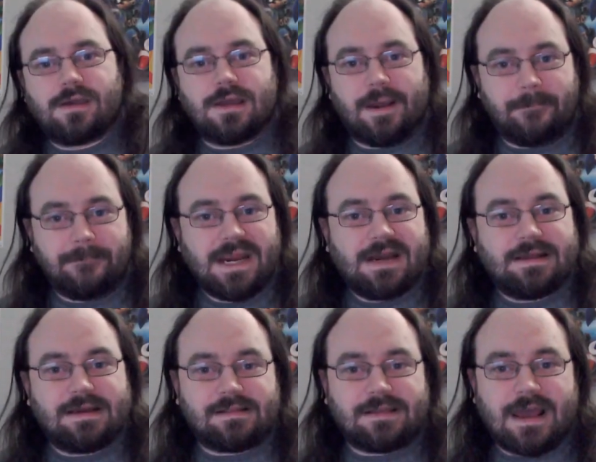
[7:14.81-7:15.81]

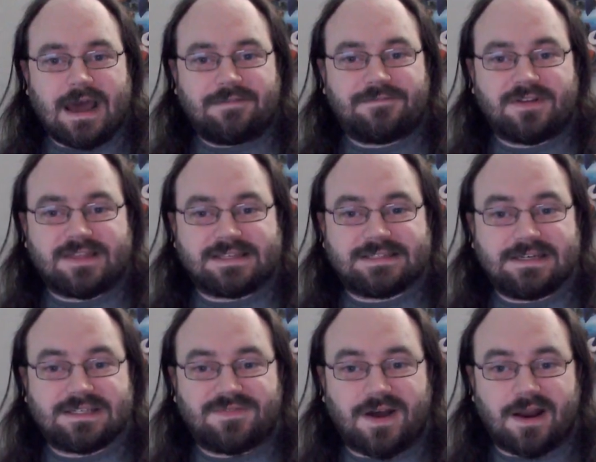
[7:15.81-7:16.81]
Immediately after the
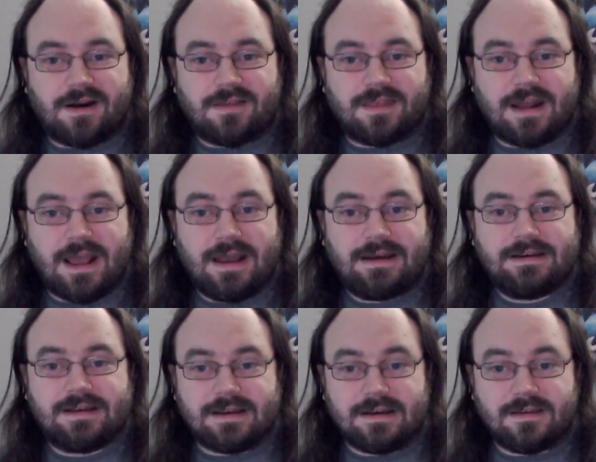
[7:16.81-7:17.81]
ceasefire that
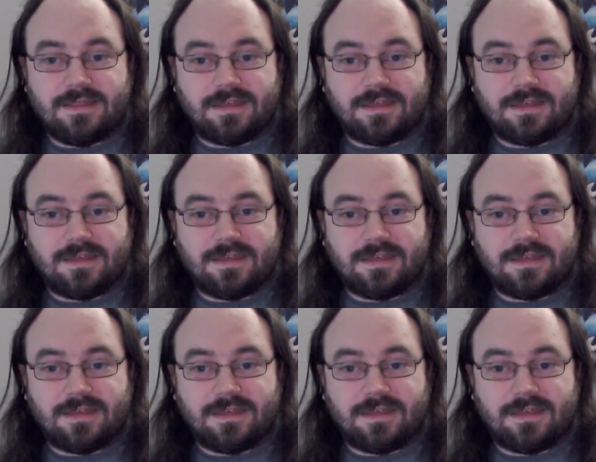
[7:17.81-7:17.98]
ended